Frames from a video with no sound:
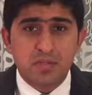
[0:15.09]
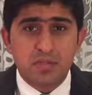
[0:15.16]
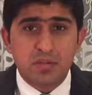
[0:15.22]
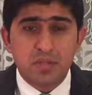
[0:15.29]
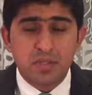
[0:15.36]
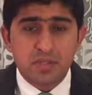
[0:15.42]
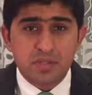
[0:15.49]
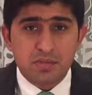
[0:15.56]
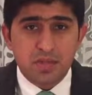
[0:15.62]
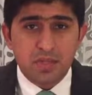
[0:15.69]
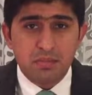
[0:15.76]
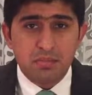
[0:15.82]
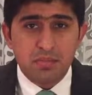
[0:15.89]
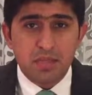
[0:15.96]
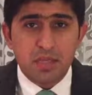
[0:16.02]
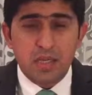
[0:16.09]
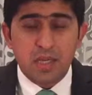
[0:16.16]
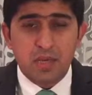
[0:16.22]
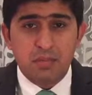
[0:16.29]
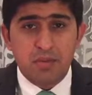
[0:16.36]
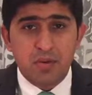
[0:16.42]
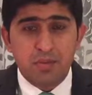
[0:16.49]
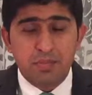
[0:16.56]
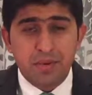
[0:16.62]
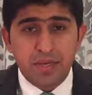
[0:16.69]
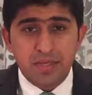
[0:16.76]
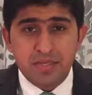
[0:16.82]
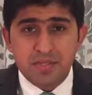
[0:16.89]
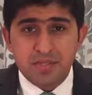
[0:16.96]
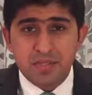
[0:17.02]
Donald Trump about
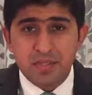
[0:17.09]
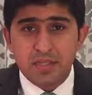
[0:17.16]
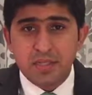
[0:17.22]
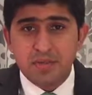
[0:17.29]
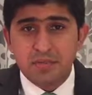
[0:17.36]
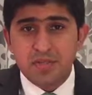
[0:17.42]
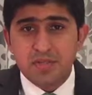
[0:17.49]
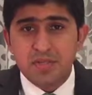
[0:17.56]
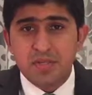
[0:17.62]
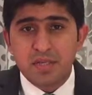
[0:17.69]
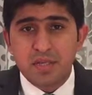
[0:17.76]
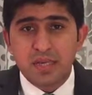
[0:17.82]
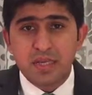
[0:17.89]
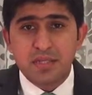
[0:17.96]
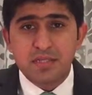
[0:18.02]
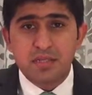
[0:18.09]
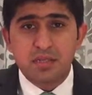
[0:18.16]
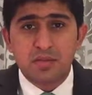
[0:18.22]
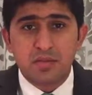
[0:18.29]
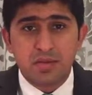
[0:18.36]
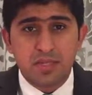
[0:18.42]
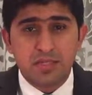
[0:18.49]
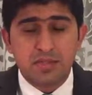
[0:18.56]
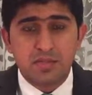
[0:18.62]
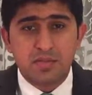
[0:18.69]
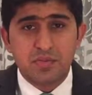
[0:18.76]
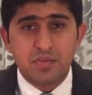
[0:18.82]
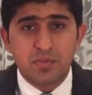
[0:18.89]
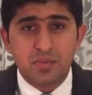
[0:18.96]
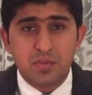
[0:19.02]
Pakistan, in which he has
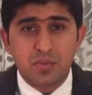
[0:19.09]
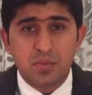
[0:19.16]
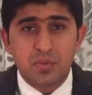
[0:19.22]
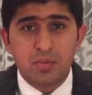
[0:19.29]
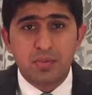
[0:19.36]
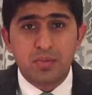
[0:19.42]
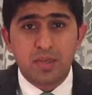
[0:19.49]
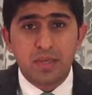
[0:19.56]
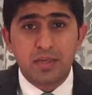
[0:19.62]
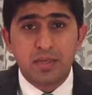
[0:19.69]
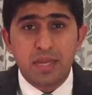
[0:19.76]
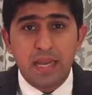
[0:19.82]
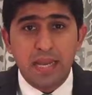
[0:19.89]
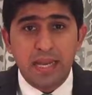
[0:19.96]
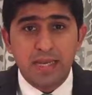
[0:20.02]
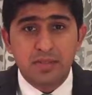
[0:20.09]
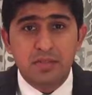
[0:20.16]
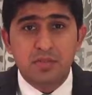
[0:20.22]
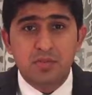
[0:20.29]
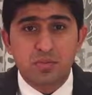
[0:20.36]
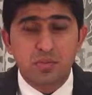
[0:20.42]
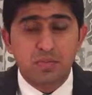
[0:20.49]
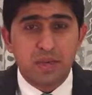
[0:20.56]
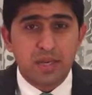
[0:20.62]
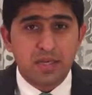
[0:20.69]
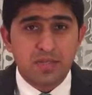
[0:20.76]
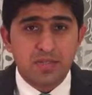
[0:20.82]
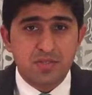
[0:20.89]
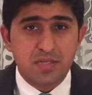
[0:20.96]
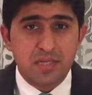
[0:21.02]
threatened to cut aid to
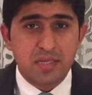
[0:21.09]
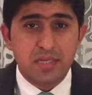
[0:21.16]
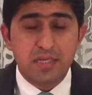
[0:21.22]
Pakistan.